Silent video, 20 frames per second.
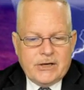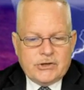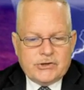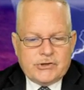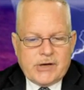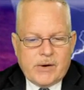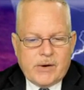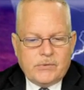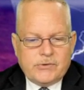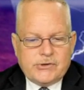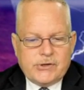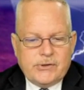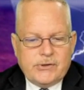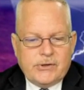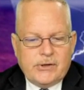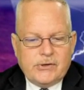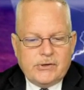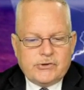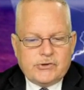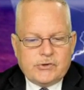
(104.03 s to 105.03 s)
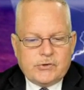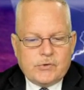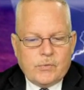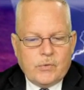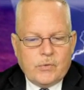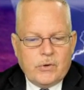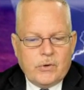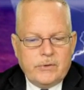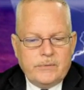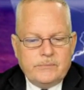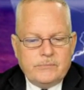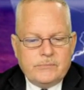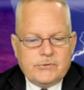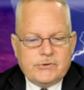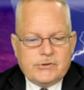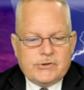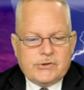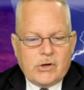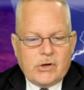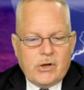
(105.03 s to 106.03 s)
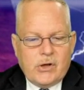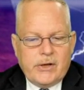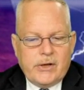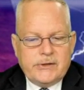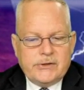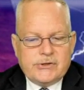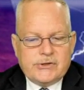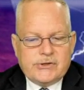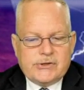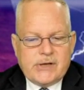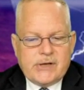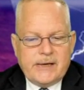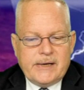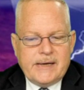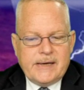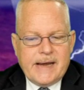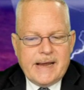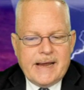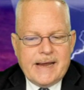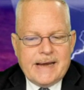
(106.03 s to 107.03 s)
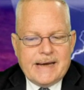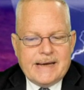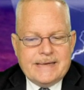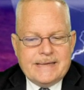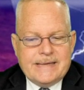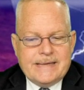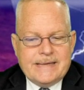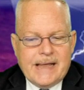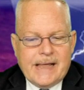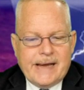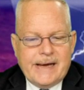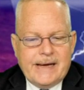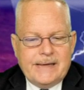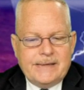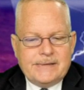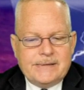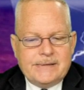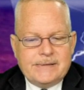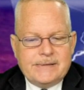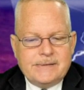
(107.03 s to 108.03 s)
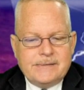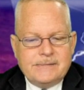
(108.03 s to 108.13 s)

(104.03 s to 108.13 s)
Showers and thunderstorms on Sunday night.